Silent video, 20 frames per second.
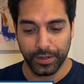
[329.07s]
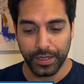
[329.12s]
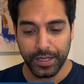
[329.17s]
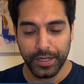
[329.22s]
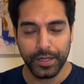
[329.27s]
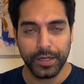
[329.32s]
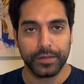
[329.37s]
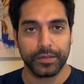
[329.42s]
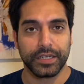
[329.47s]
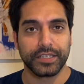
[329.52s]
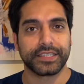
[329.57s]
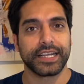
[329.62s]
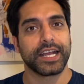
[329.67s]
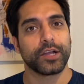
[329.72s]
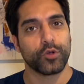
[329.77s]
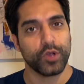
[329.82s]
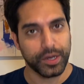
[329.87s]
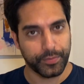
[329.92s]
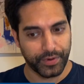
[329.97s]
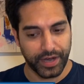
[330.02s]
I'm going to take a
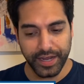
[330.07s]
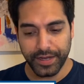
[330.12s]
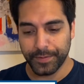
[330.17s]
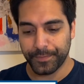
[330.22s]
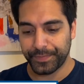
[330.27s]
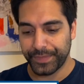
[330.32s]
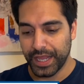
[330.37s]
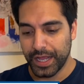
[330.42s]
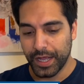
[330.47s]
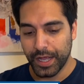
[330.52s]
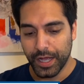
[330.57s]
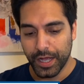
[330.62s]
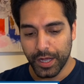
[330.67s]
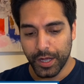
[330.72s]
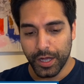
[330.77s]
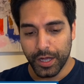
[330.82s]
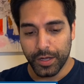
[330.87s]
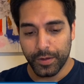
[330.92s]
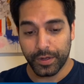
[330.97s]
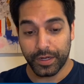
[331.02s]
quick break.
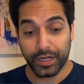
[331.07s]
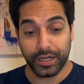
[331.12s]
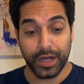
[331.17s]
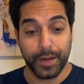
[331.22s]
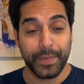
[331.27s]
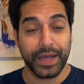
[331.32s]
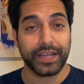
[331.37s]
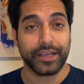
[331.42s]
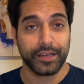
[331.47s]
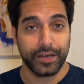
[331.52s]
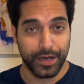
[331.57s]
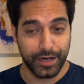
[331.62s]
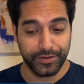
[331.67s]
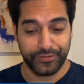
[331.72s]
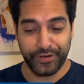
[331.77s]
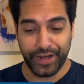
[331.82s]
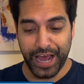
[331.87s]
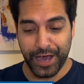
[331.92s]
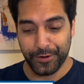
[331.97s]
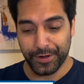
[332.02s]
We're going to come back in half
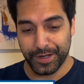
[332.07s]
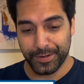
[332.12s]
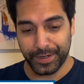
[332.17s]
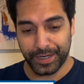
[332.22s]
an hour.